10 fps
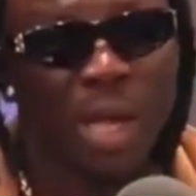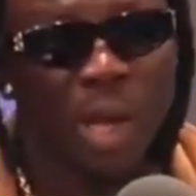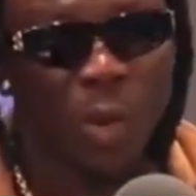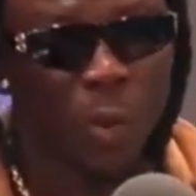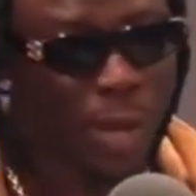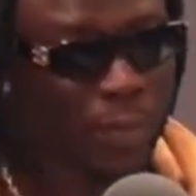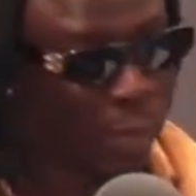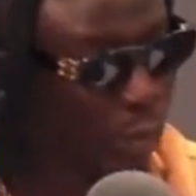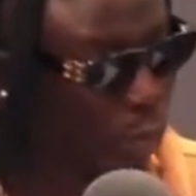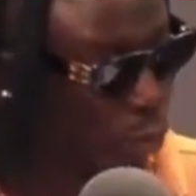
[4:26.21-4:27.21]
where people
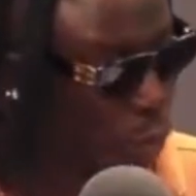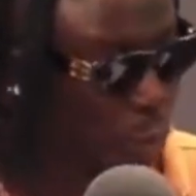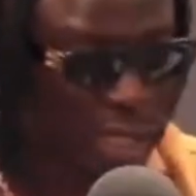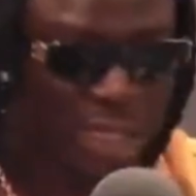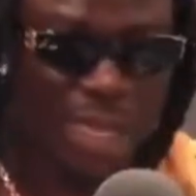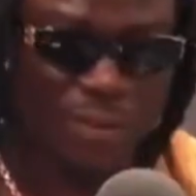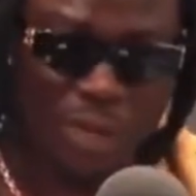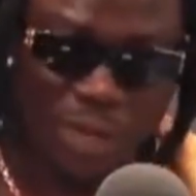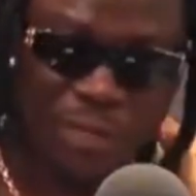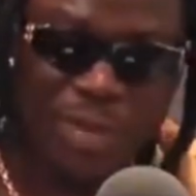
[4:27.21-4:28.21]
do twentieth,
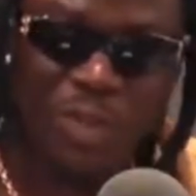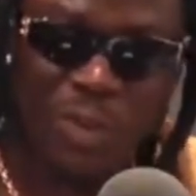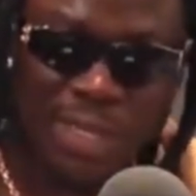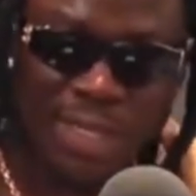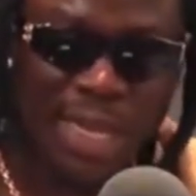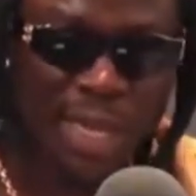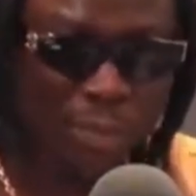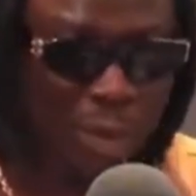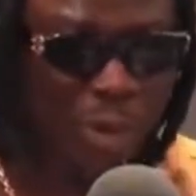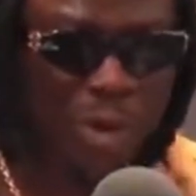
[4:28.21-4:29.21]
twenty-first, twenty-second, but
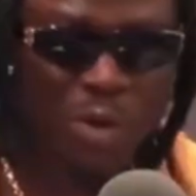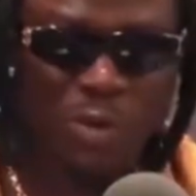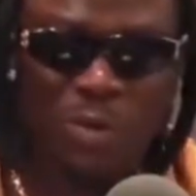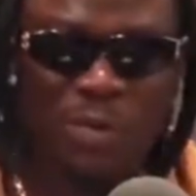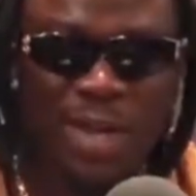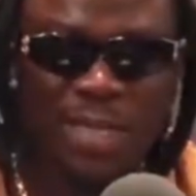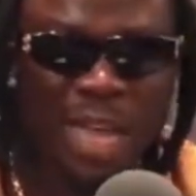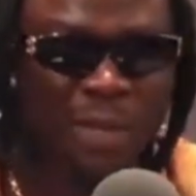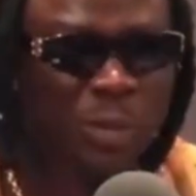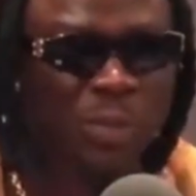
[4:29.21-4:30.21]
we all do find time
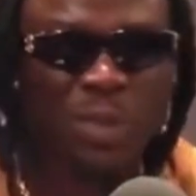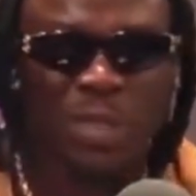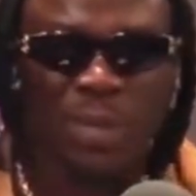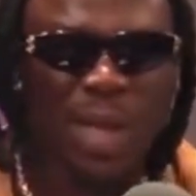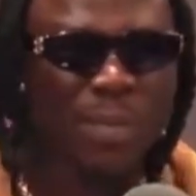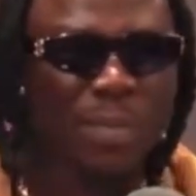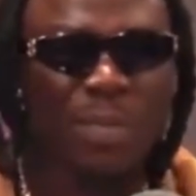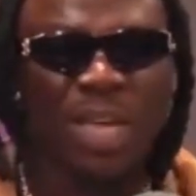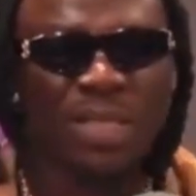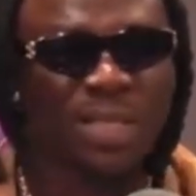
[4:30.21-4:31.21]
to put up
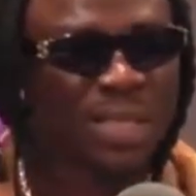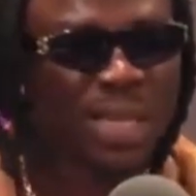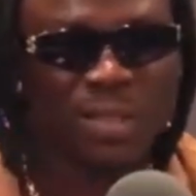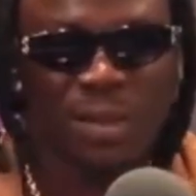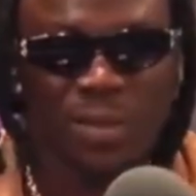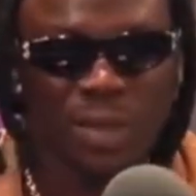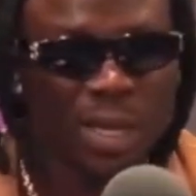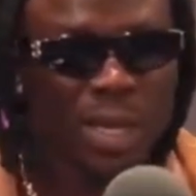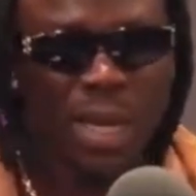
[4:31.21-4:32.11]
amazing setups. That's right.